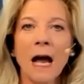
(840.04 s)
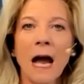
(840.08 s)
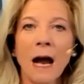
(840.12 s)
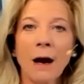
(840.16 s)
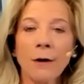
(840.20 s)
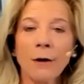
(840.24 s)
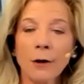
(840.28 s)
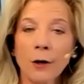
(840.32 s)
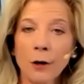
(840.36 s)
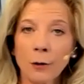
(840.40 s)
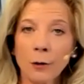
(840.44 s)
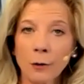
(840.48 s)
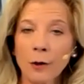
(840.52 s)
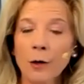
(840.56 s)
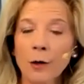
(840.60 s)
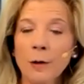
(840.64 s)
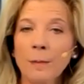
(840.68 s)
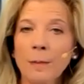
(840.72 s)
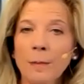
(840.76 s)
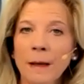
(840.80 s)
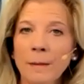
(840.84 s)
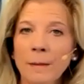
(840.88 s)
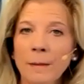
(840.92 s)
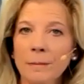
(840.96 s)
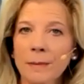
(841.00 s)
our
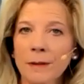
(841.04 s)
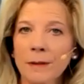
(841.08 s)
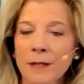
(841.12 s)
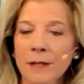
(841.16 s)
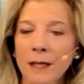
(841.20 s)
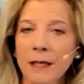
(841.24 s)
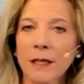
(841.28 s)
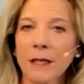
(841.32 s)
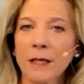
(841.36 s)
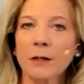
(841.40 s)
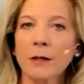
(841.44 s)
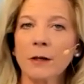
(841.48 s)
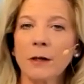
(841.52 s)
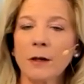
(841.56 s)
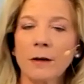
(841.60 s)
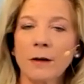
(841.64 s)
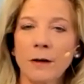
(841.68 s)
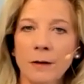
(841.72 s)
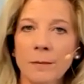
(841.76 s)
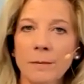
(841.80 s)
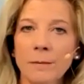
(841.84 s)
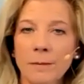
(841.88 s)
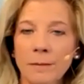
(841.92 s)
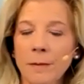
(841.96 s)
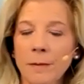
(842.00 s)
group in particular,
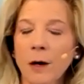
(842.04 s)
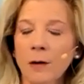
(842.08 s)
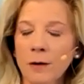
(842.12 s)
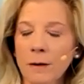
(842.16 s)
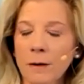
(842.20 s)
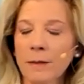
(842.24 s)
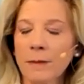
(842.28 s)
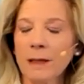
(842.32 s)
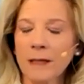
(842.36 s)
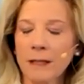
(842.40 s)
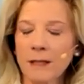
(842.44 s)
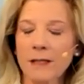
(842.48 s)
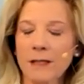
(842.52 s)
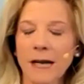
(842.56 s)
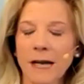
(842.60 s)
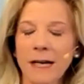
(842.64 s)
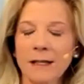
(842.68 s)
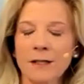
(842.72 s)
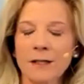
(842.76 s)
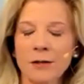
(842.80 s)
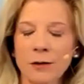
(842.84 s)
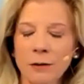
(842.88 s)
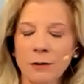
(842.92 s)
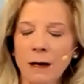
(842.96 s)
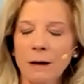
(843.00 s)
uh, only because
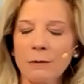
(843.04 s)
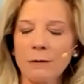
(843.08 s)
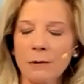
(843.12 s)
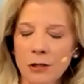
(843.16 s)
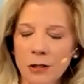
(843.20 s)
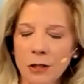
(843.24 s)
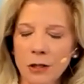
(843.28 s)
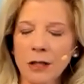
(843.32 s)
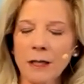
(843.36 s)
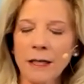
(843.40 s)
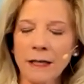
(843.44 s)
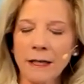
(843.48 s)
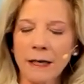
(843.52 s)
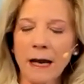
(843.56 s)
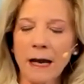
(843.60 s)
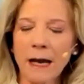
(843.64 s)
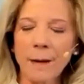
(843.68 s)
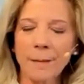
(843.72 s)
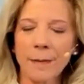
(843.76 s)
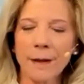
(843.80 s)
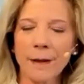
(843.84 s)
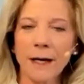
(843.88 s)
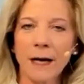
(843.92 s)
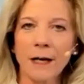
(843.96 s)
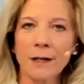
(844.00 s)
that's who I was looking
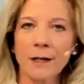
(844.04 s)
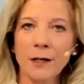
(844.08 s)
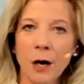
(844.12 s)
at, but I